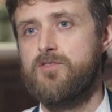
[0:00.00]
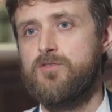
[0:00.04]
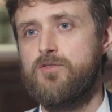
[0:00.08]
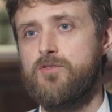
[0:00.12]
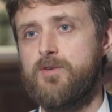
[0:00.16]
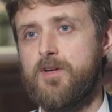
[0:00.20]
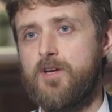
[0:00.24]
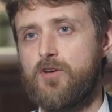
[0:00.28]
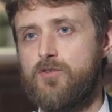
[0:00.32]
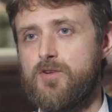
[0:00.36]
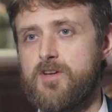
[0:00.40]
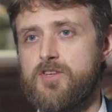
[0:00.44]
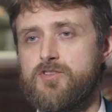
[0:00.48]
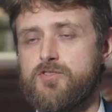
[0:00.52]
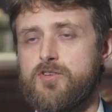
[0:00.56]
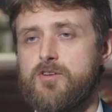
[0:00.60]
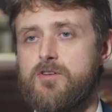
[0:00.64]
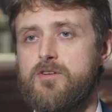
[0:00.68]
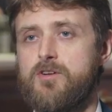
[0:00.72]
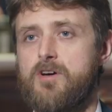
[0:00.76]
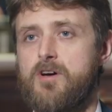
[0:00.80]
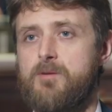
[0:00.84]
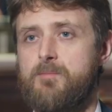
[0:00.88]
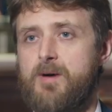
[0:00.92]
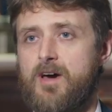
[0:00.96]
to increase
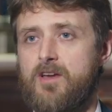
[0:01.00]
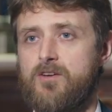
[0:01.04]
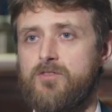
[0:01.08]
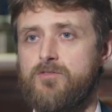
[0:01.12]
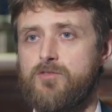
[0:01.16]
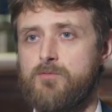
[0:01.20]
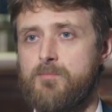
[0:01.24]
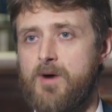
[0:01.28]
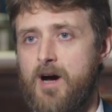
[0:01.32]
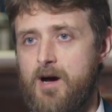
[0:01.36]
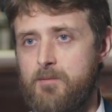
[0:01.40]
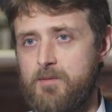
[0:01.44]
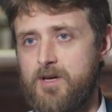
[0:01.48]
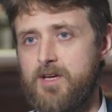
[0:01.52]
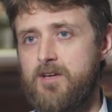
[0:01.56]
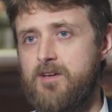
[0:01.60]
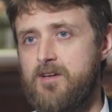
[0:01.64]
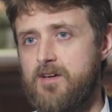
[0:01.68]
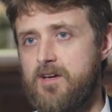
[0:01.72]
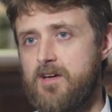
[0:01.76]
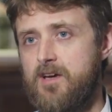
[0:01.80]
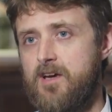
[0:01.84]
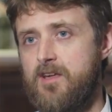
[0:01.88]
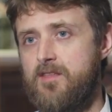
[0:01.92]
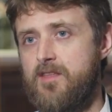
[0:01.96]
the amount of umami
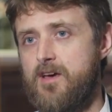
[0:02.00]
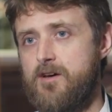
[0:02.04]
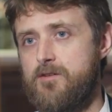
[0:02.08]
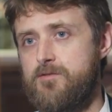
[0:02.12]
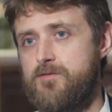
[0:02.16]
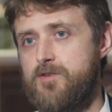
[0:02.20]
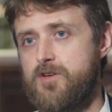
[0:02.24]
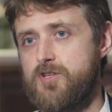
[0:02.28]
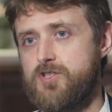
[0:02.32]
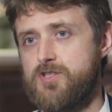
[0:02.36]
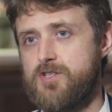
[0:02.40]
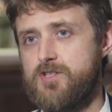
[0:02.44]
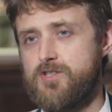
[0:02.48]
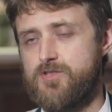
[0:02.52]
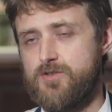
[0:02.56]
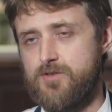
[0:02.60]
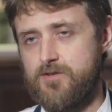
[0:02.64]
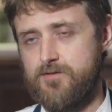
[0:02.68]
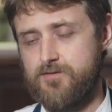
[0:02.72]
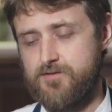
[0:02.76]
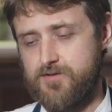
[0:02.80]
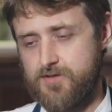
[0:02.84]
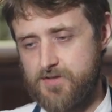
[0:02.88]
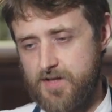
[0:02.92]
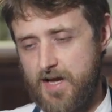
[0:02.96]
in that fish. It
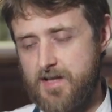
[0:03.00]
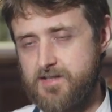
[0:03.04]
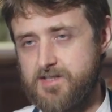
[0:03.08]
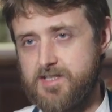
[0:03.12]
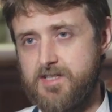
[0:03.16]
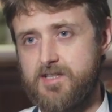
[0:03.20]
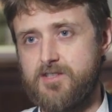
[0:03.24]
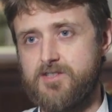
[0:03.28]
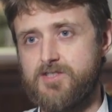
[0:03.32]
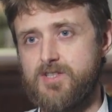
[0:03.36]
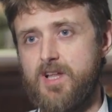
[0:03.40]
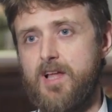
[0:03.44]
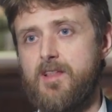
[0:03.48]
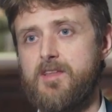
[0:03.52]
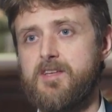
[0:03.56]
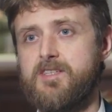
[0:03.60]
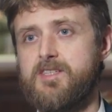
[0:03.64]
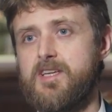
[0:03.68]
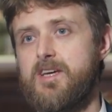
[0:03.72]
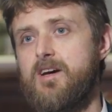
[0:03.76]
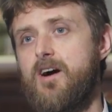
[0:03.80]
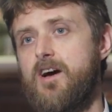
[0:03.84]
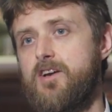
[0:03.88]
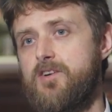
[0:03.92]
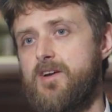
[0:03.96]
sort of slightly
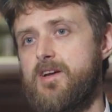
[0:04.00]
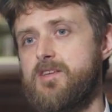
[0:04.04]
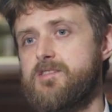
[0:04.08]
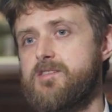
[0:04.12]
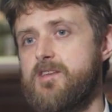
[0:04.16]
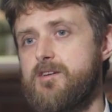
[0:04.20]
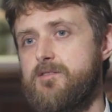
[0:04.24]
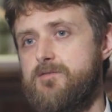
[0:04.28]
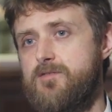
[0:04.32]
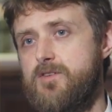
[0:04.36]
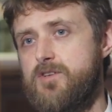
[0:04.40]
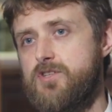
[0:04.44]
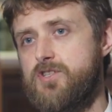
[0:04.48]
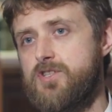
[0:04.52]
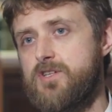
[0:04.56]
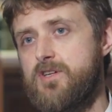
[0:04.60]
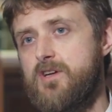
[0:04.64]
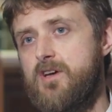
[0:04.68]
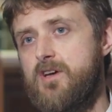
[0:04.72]
dehydrates that fish.